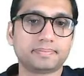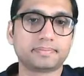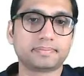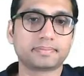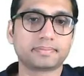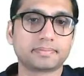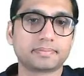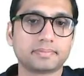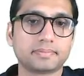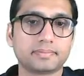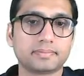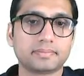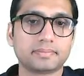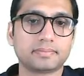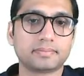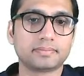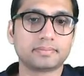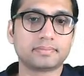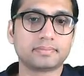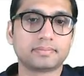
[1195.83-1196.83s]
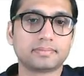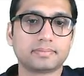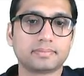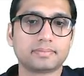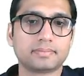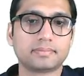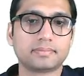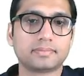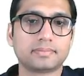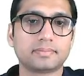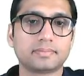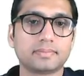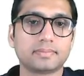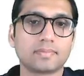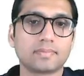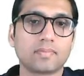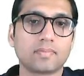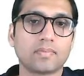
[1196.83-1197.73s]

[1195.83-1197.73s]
Nothing is said.